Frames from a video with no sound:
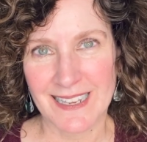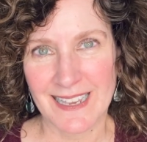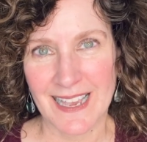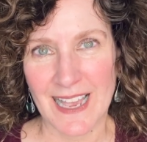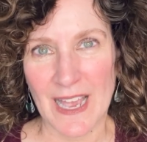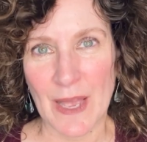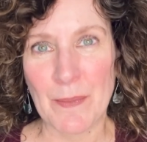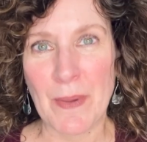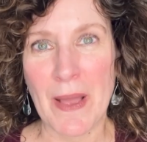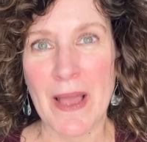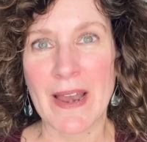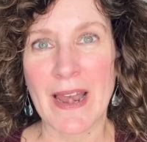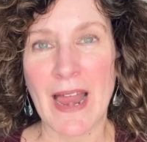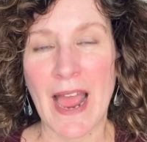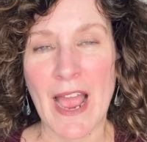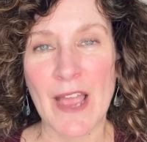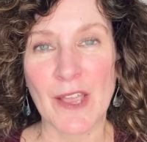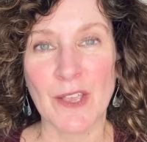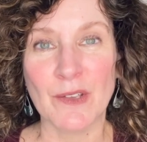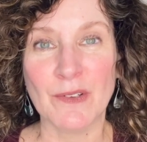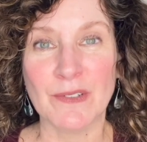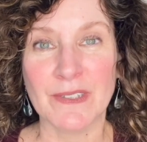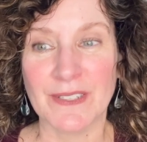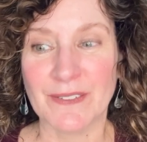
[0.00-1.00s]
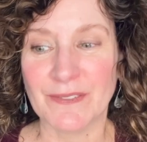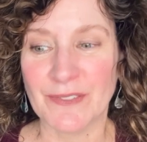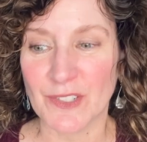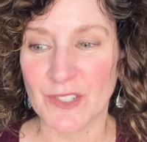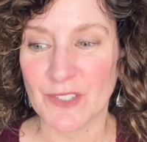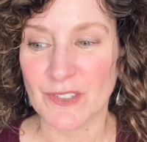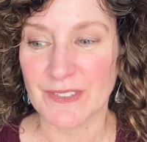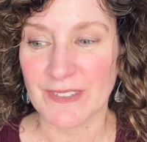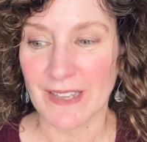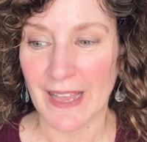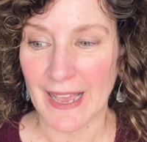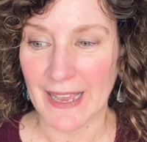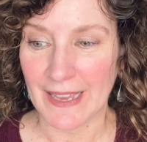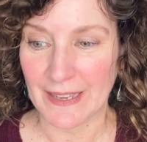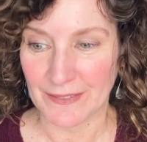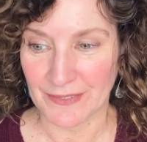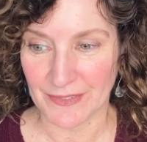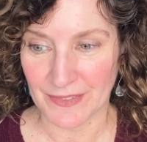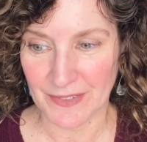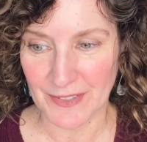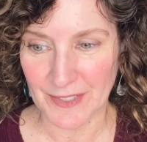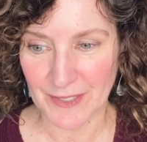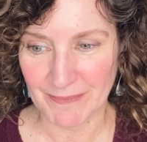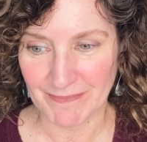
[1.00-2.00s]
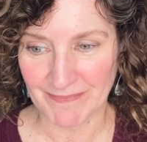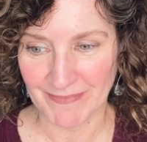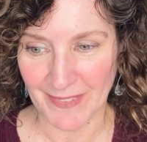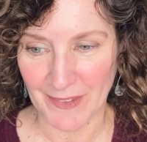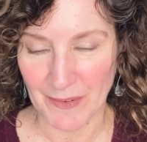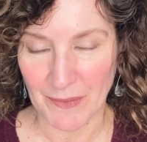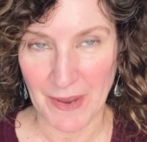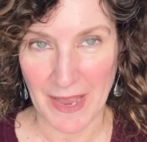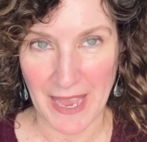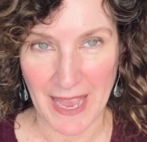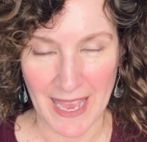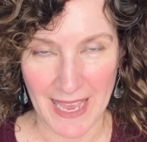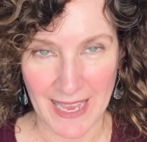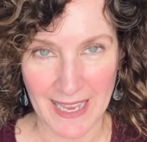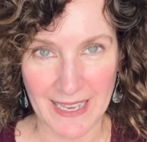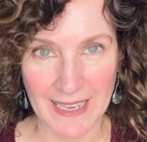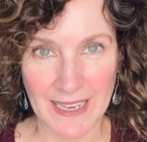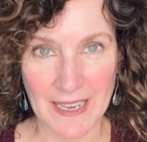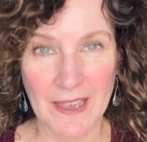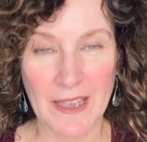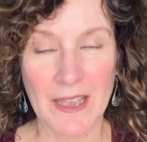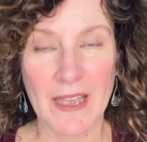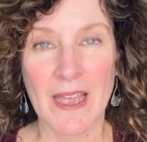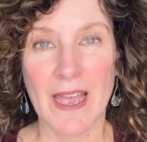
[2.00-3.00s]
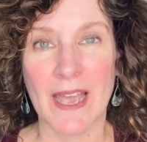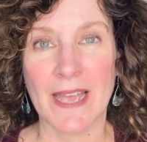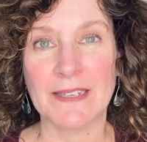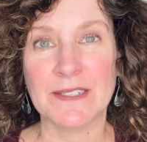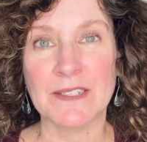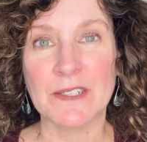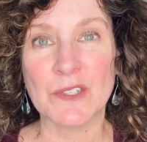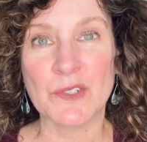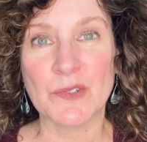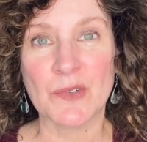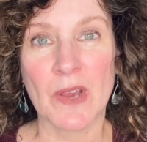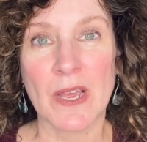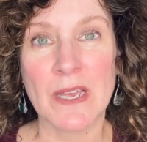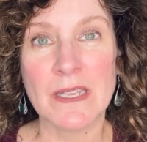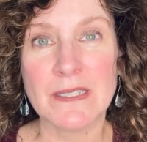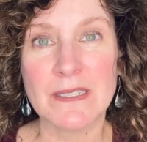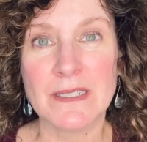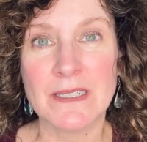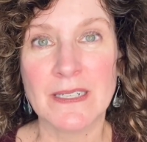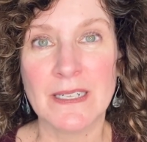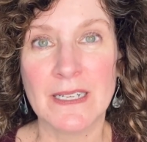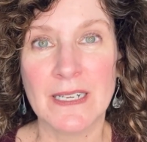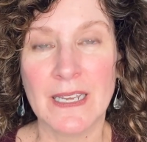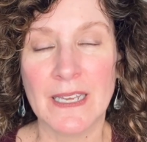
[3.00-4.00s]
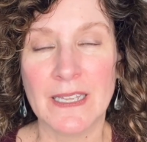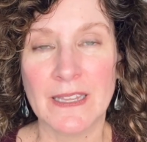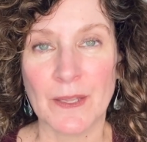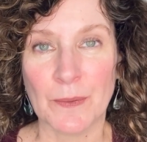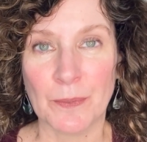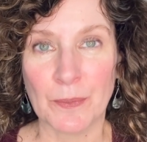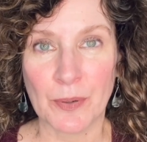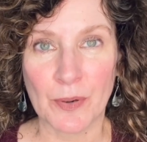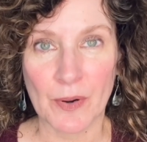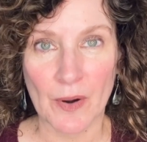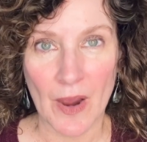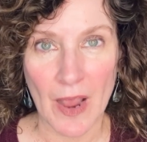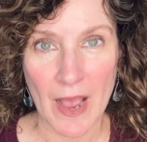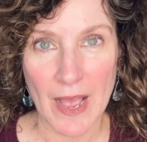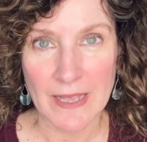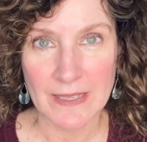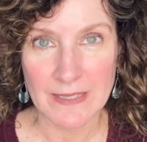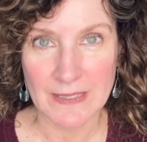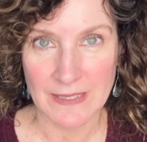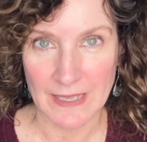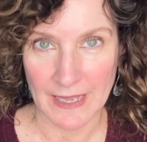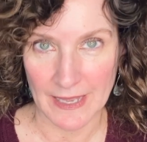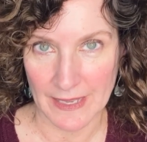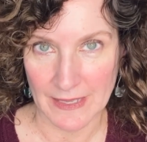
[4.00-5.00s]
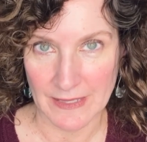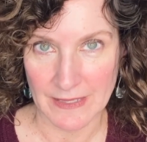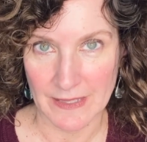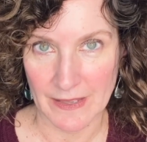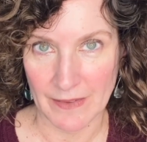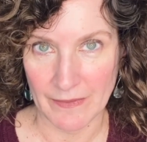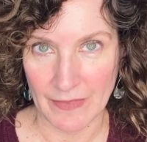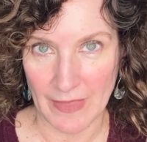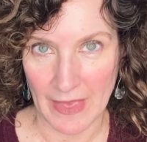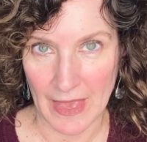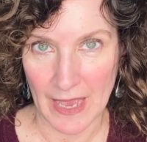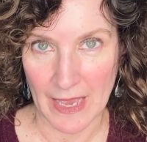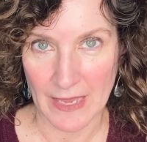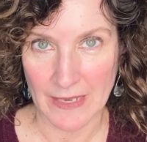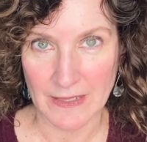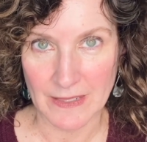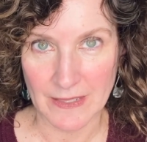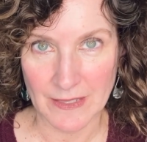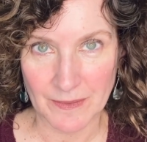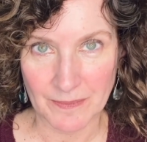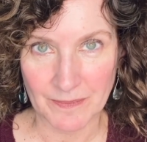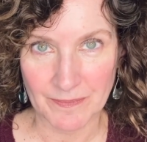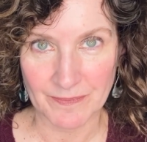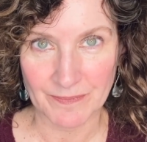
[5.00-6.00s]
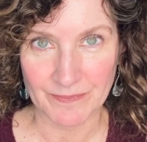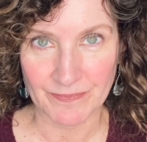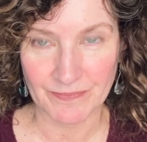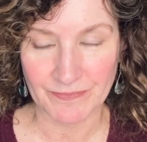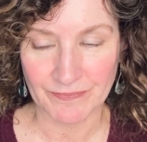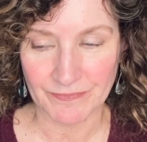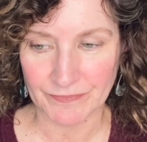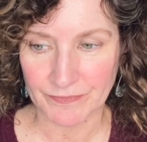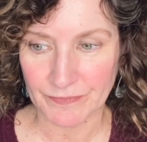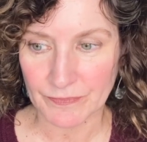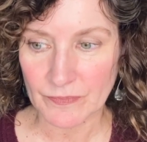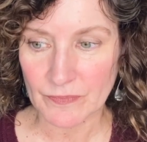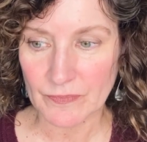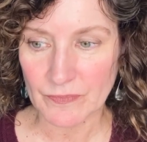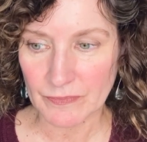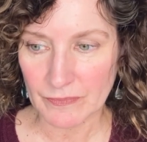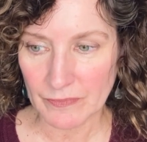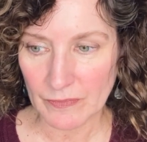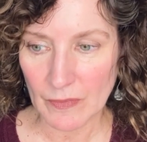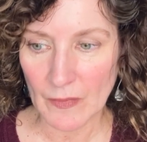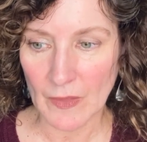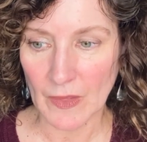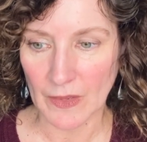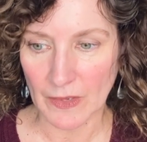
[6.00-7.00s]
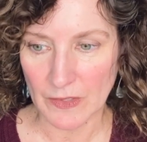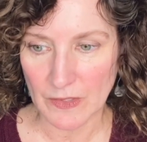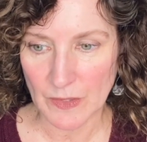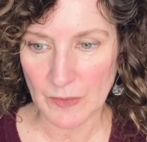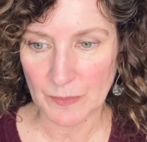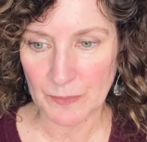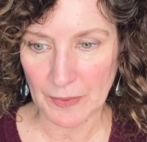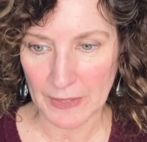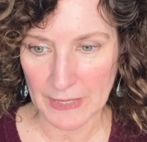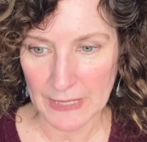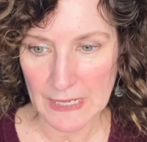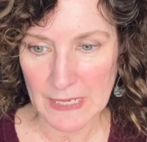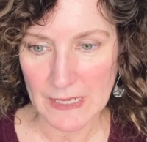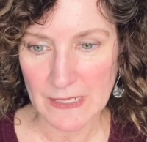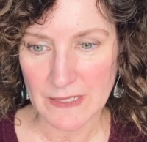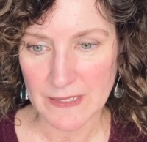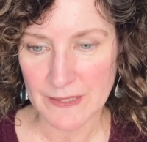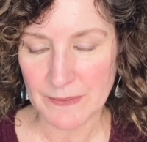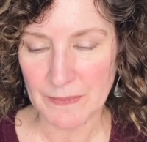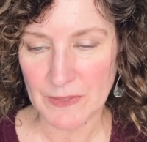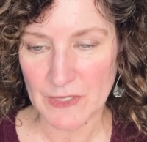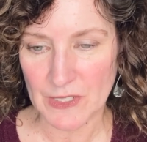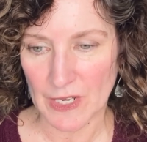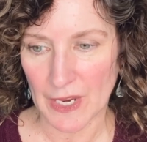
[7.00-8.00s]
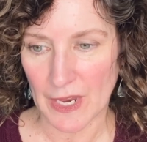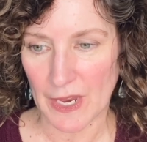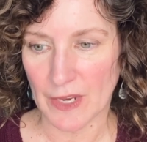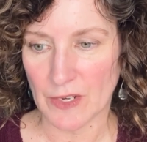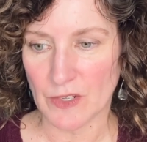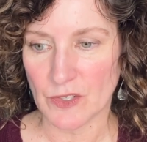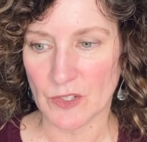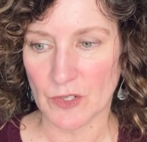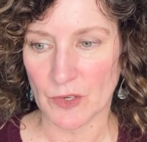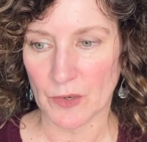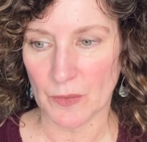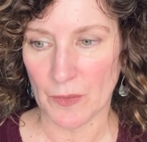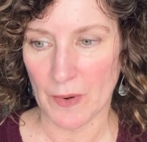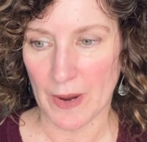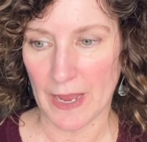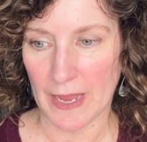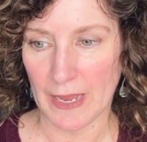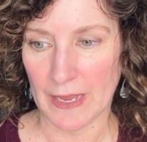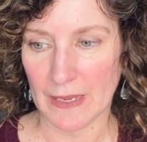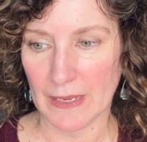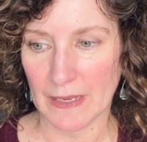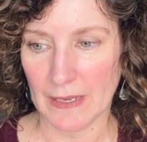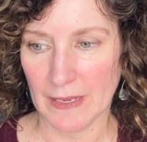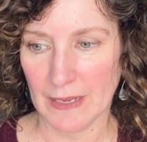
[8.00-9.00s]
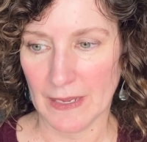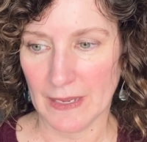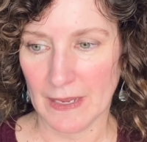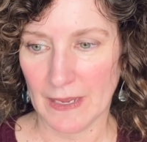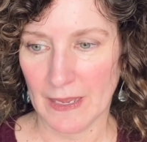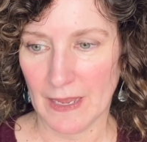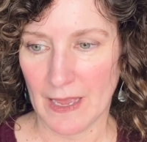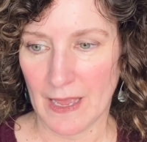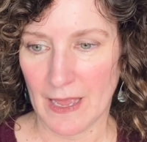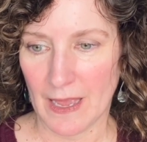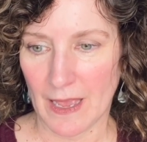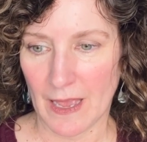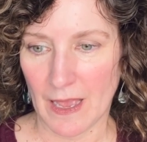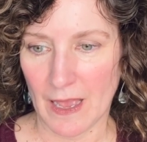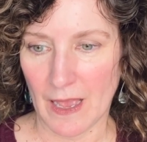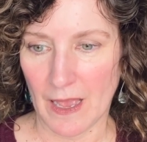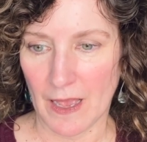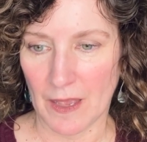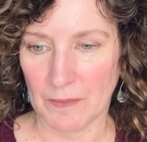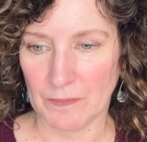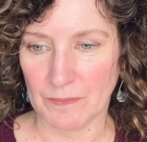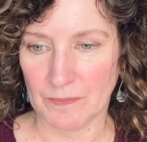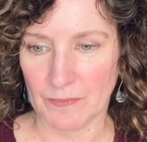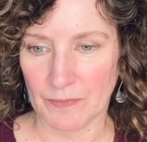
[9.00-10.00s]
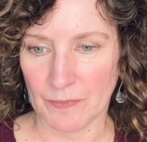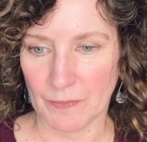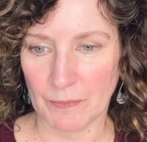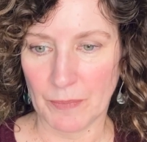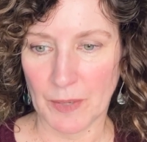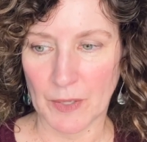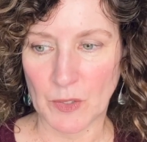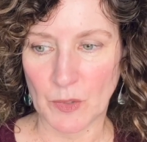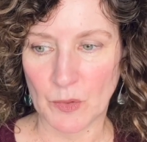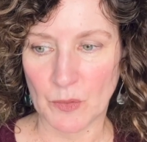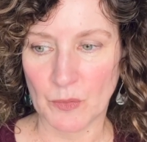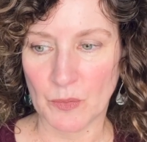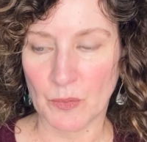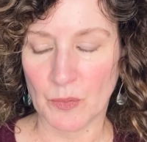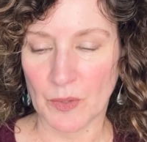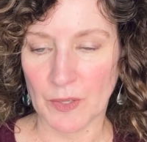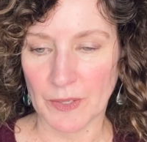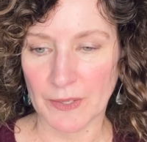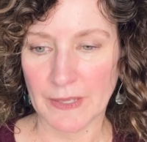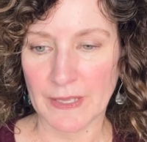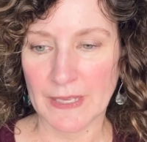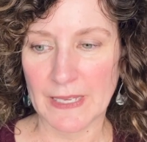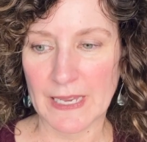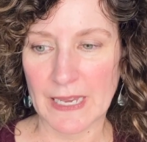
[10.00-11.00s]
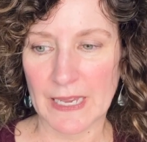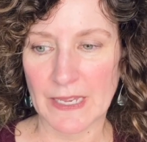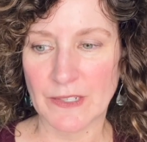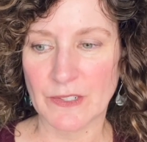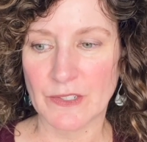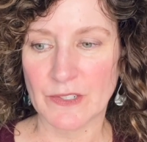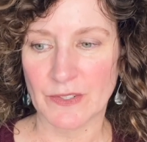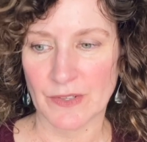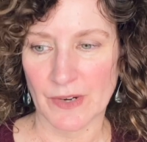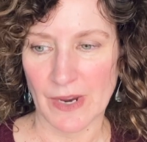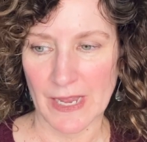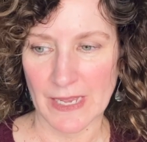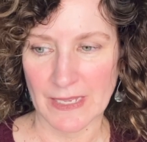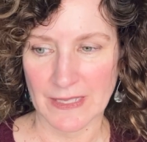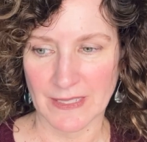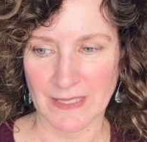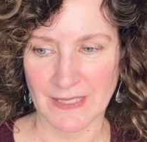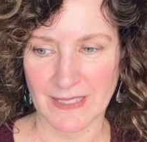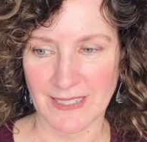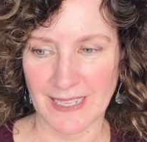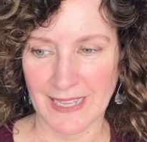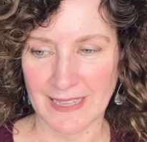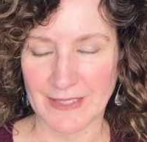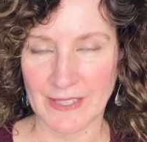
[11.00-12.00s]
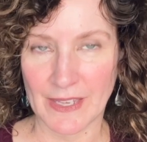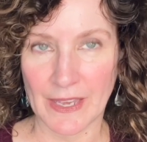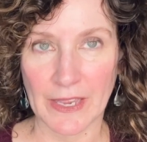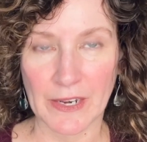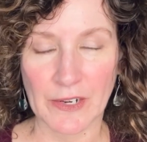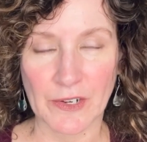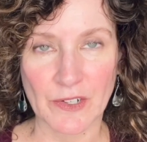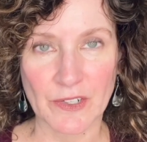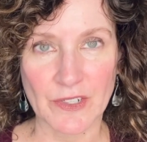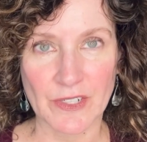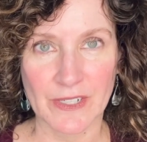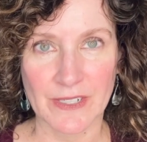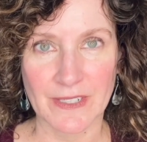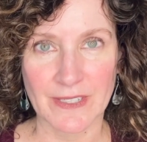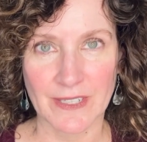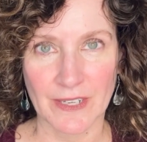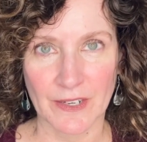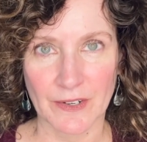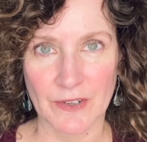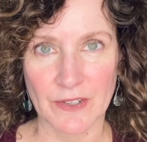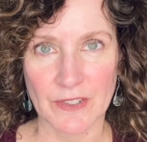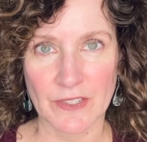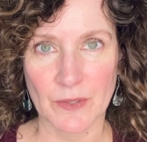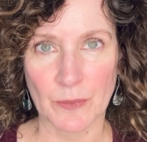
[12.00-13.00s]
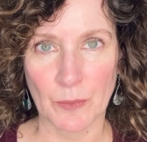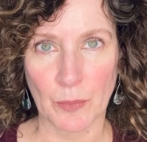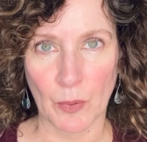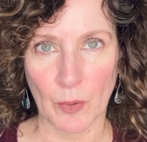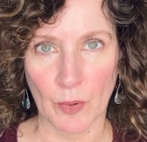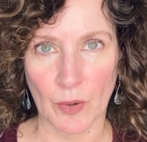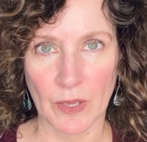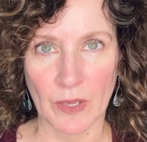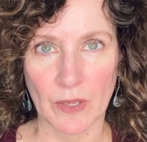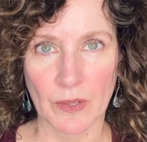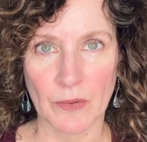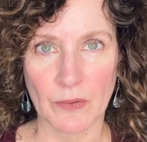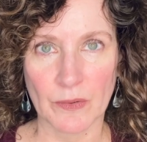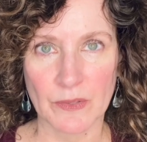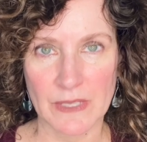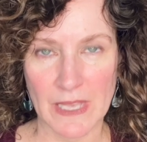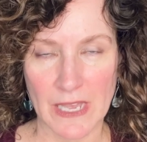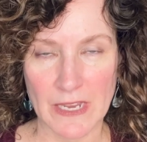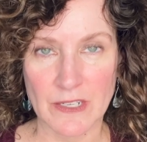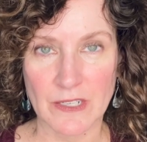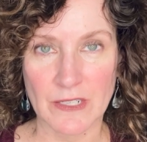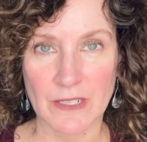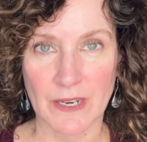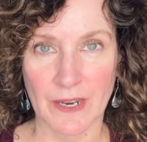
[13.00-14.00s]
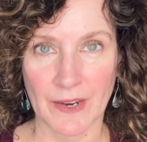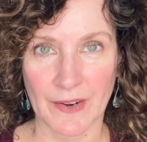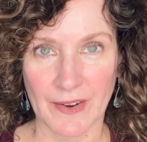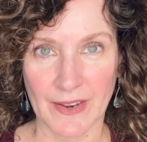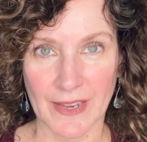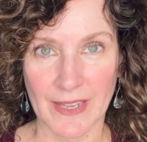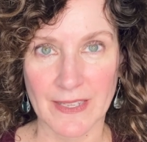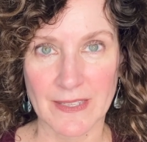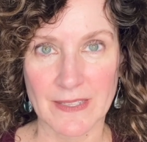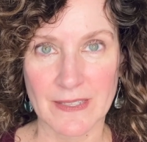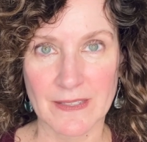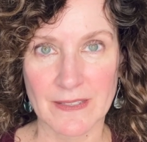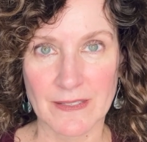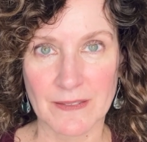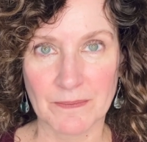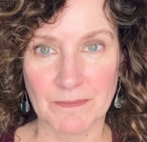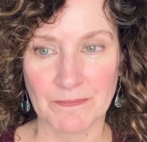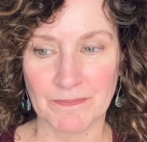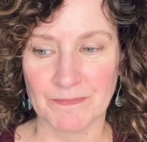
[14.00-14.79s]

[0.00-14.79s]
about how you live your life, okay? And to trust the process of that. It's bringing some change your way, but you really can trust that the energy is here to support you, Sagittarius.